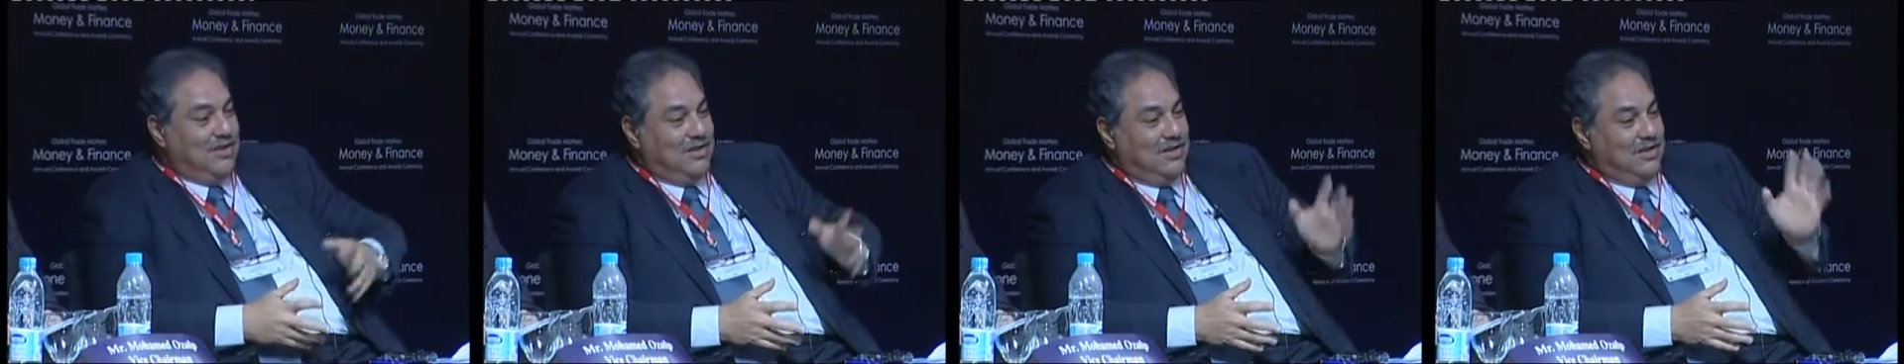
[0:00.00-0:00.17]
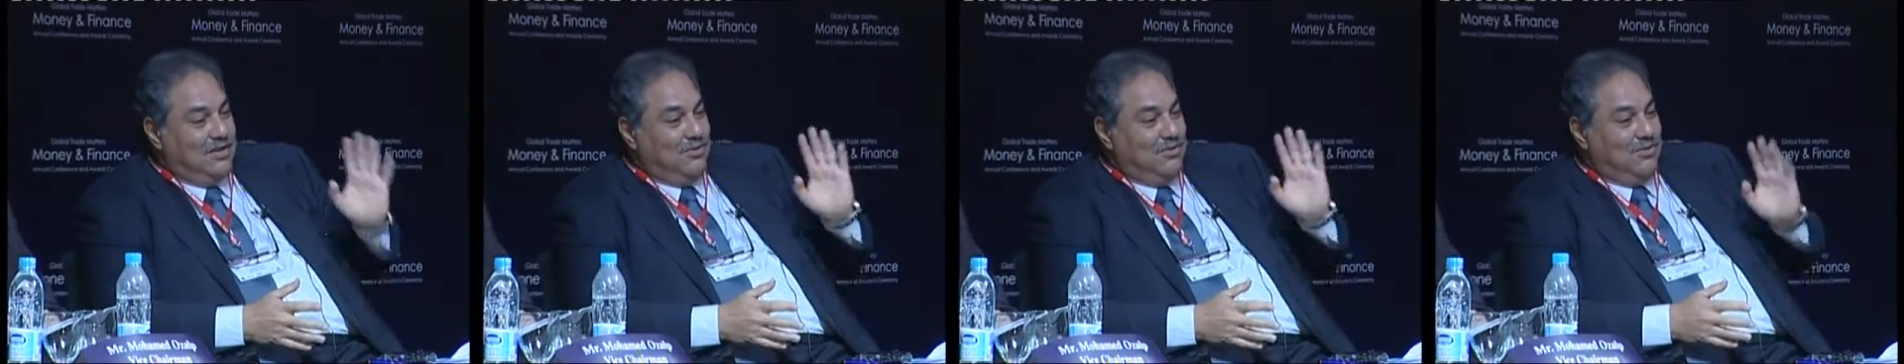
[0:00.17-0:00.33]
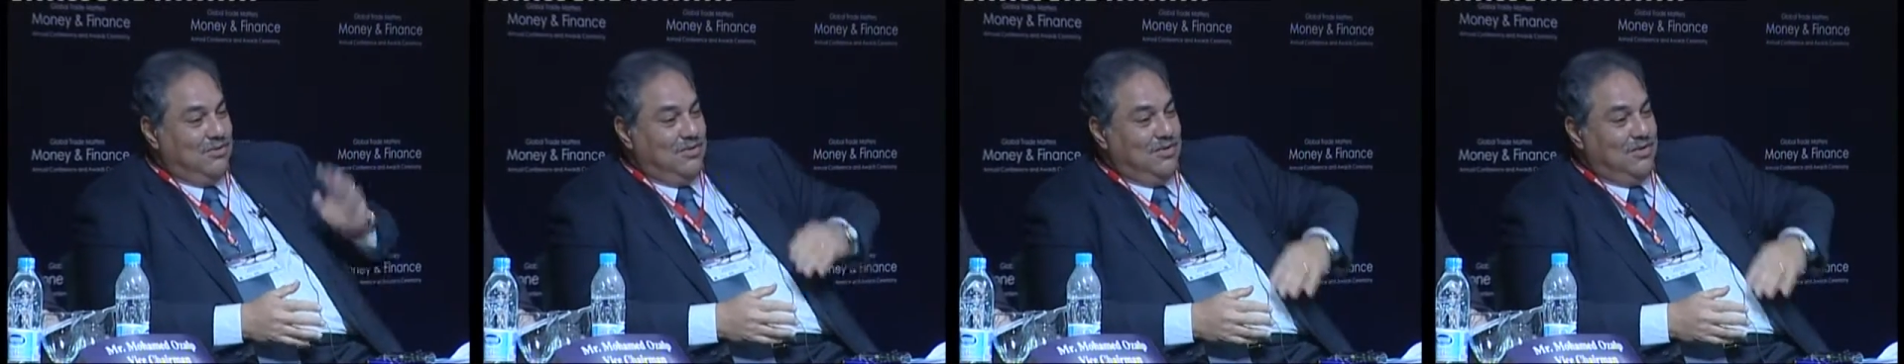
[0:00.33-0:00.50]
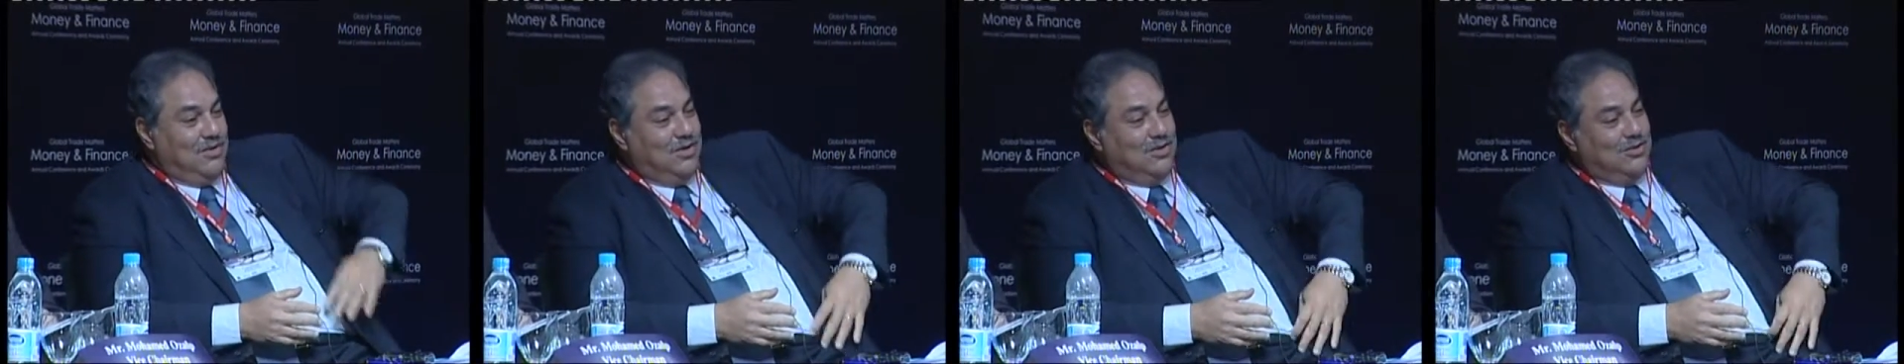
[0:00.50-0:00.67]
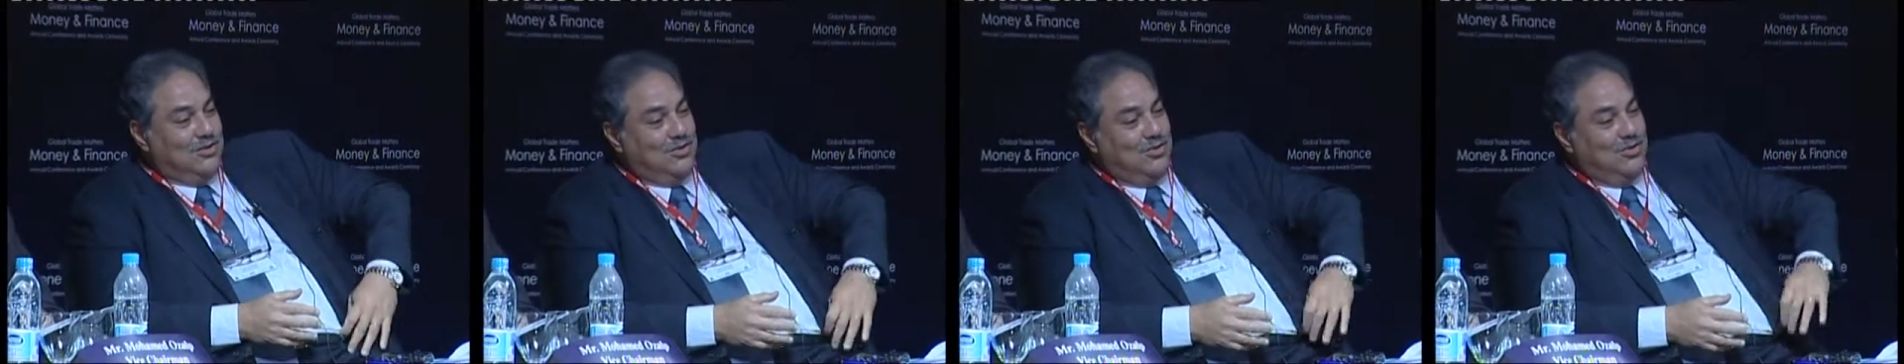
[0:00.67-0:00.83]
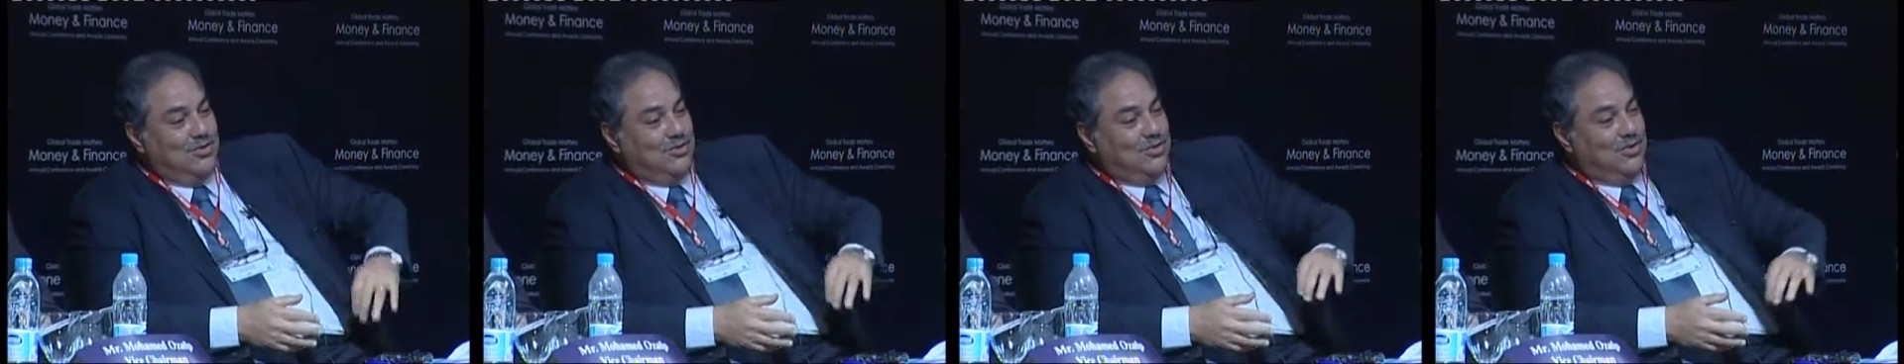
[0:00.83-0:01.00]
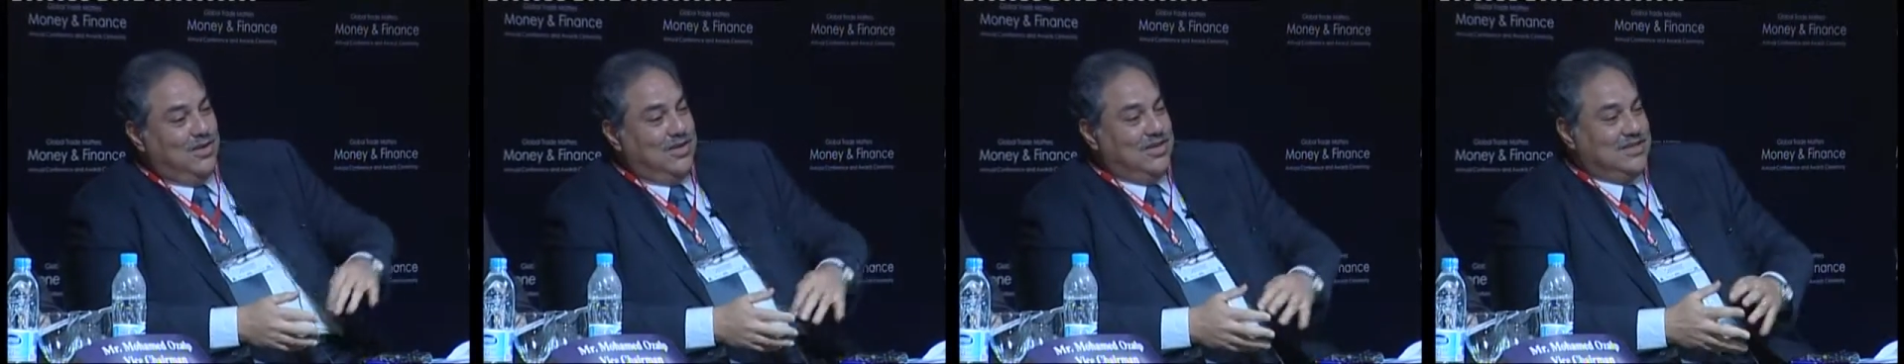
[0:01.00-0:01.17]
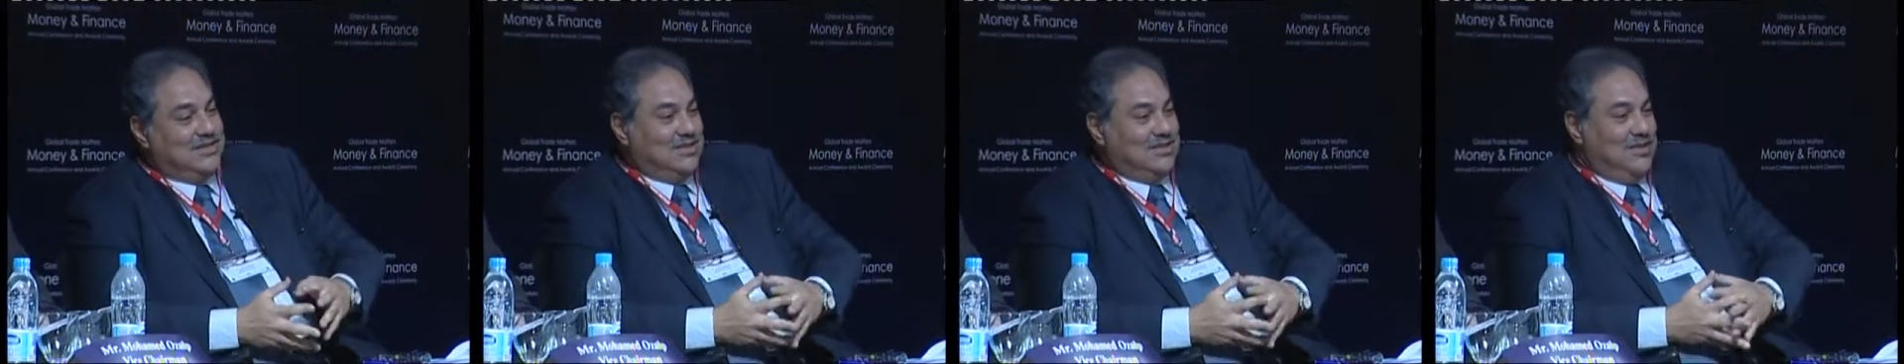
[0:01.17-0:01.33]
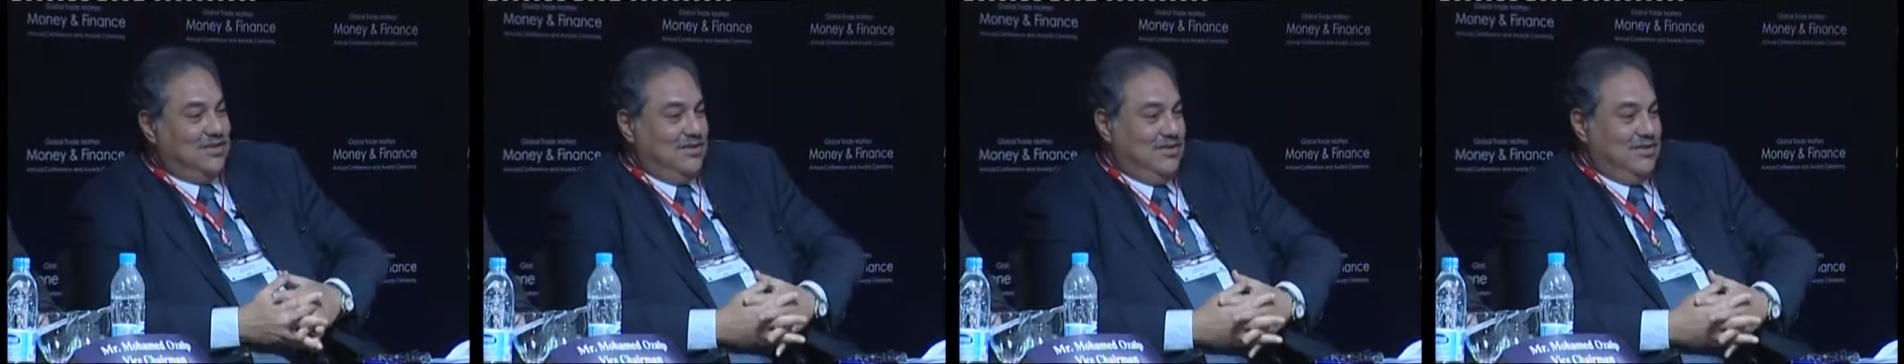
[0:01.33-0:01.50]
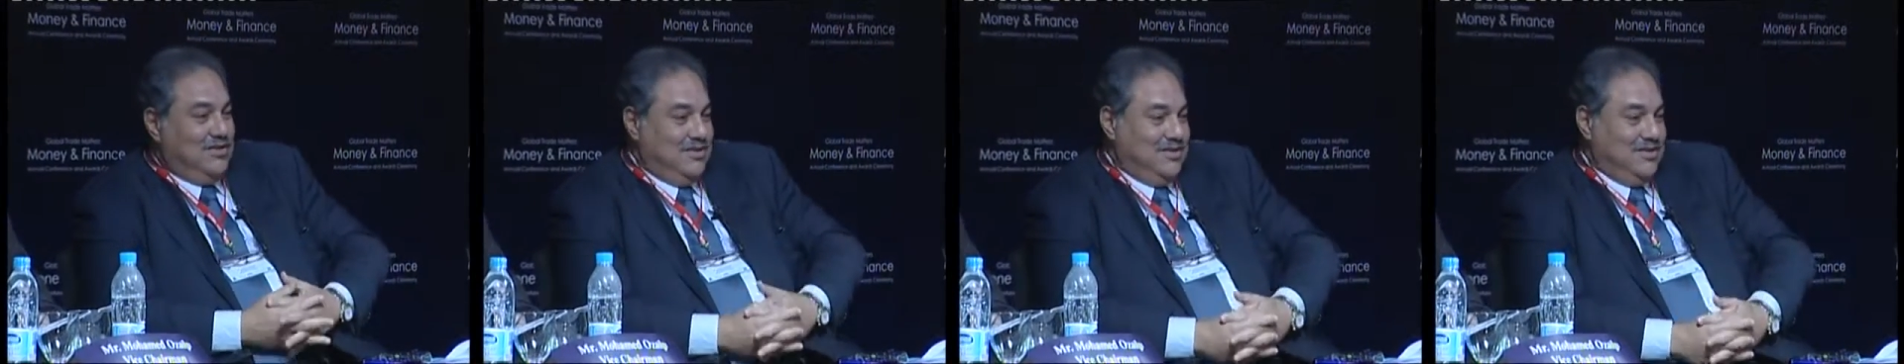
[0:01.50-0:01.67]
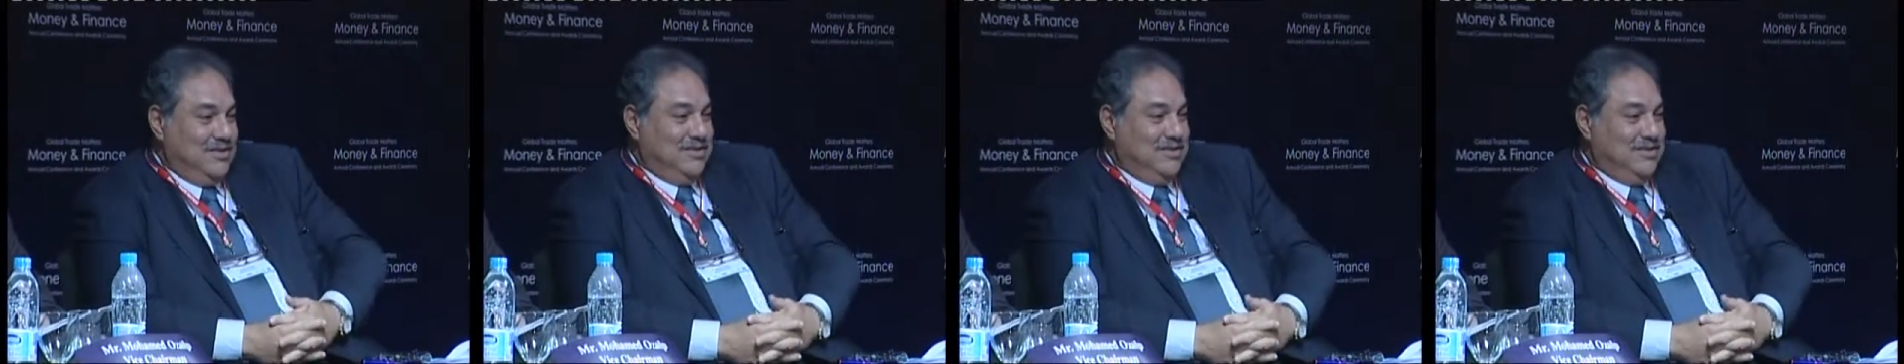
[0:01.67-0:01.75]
then we will not go to Alexandria.